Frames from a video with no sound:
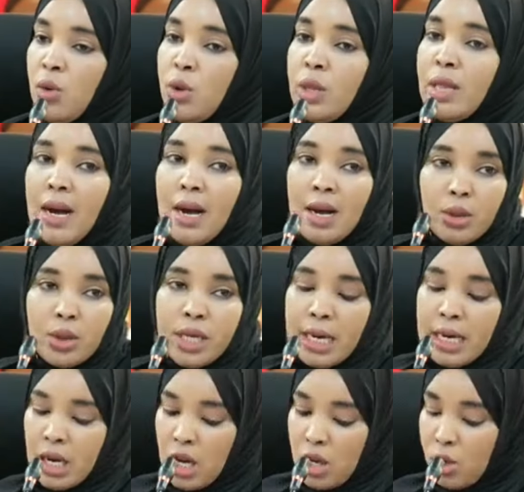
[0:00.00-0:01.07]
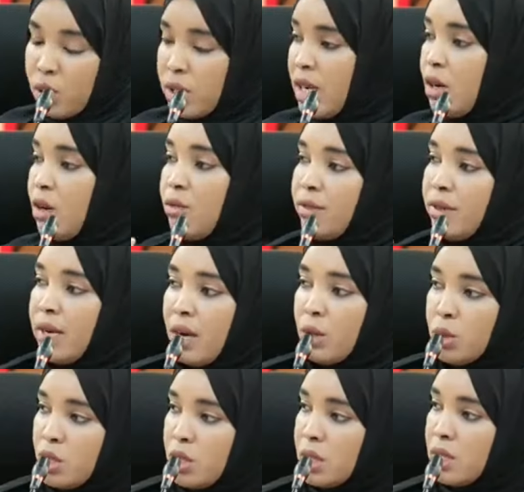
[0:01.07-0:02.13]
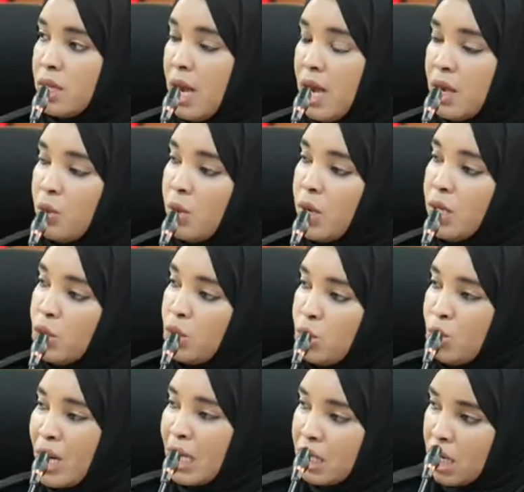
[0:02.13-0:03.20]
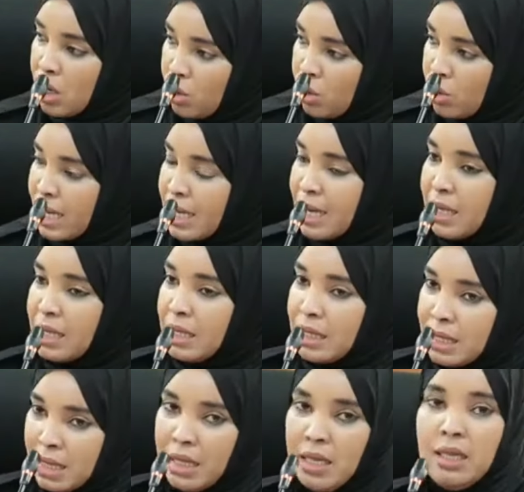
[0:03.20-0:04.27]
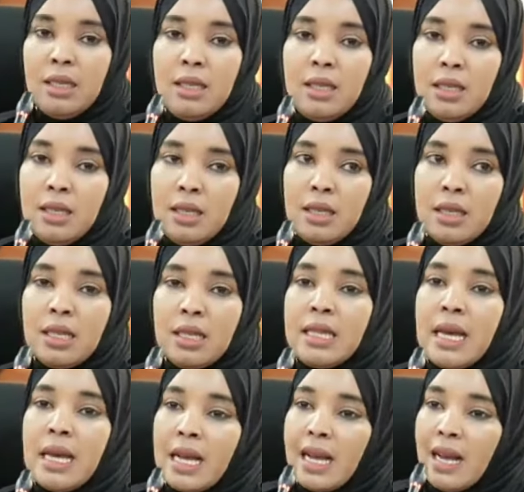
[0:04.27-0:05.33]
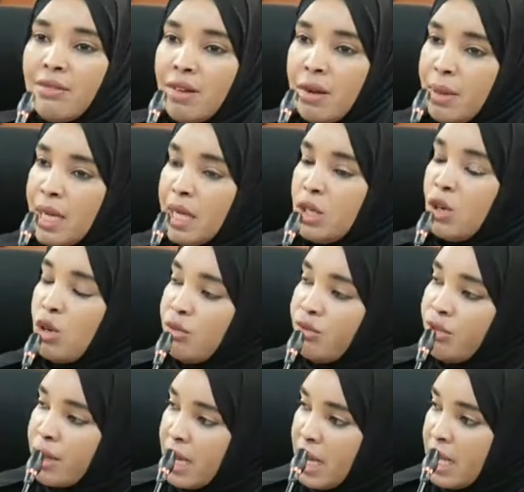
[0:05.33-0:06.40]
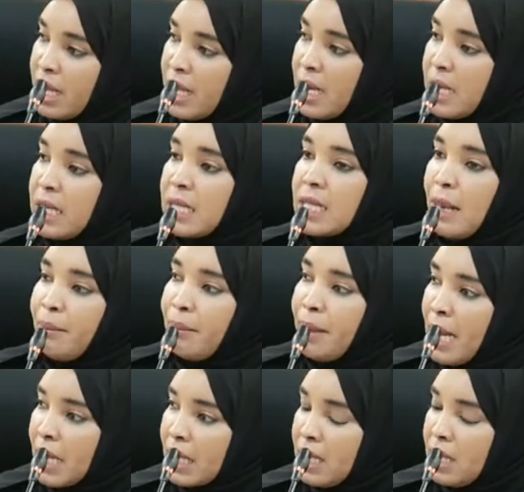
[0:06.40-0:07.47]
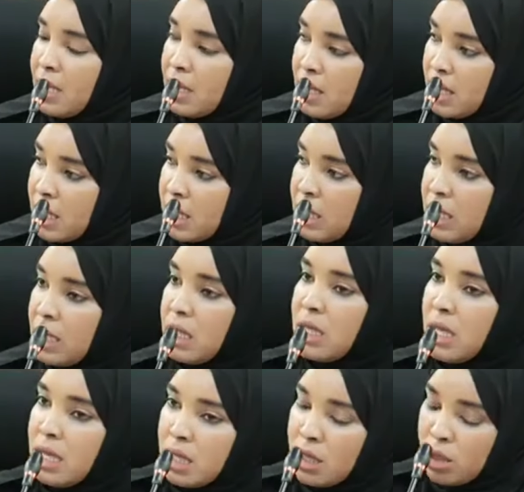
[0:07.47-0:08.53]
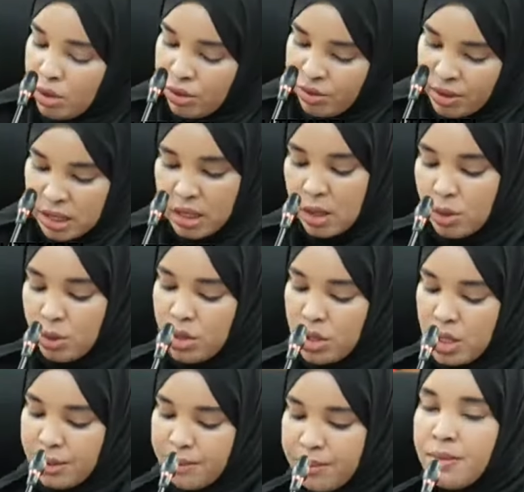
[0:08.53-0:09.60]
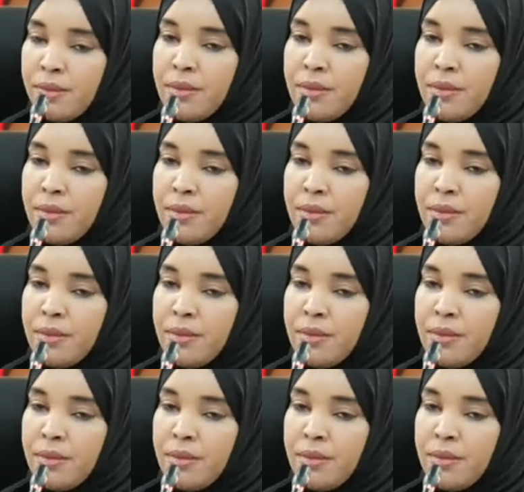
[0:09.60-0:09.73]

Without an iota of doubt, I want to categorically say the government of Kenya is abducting the citizens of this country.